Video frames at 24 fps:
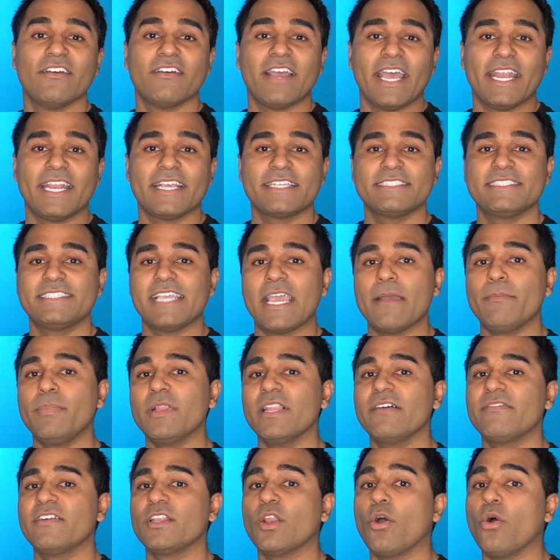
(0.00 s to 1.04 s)
An example
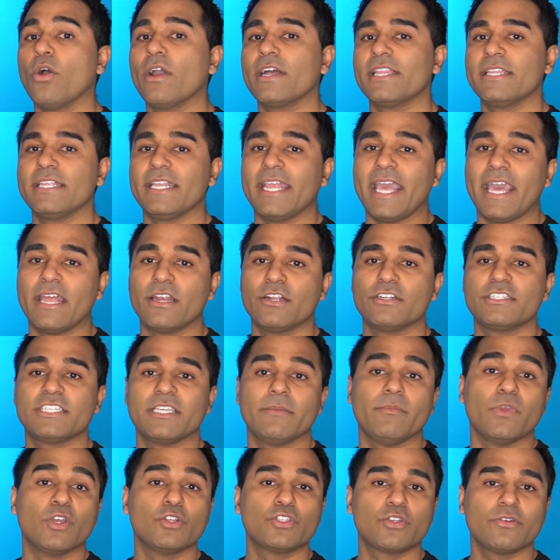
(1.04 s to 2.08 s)
of an oil and energy
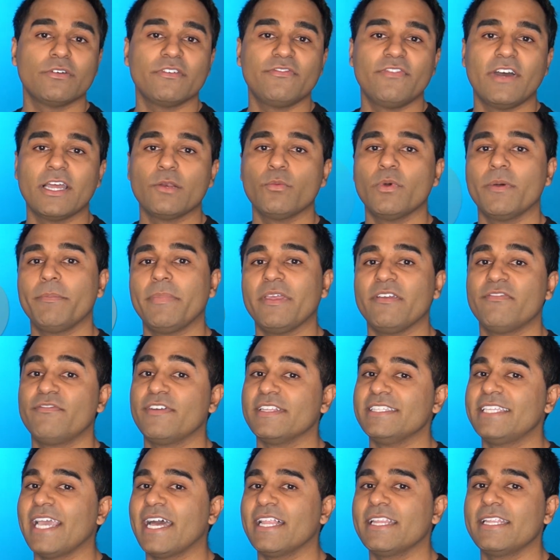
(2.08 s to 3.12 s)
mutual fund will be
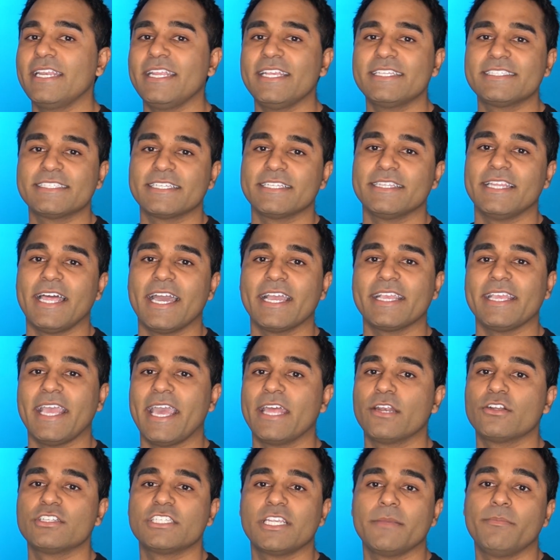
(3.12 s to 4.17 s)
Fidelity Select
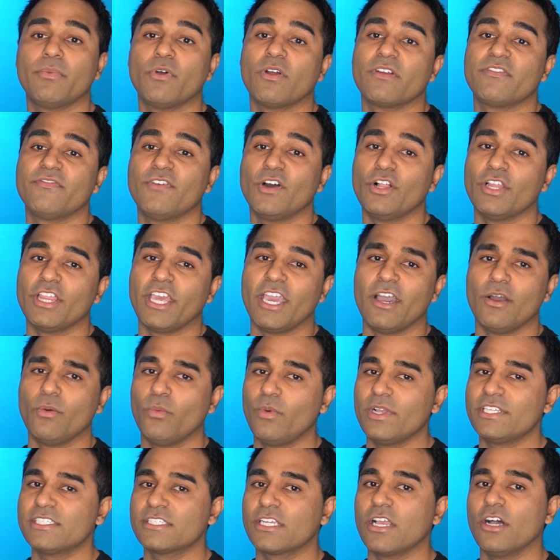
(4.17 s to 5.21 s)
Energy Portfolio,
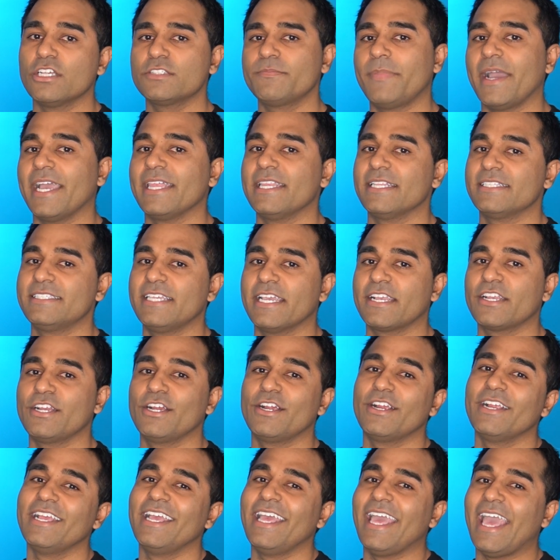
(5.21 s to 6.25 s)
which goes by the
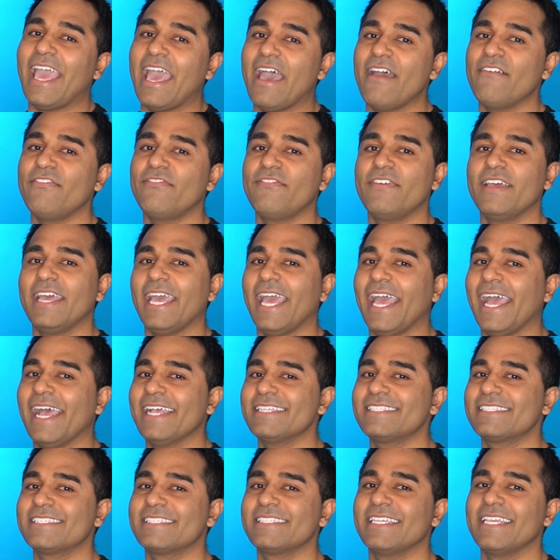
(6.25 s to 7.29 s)
ticker
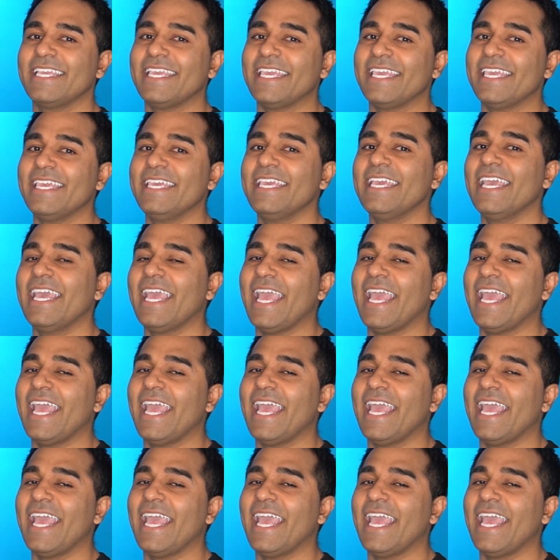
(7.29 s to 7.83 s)
FSENX.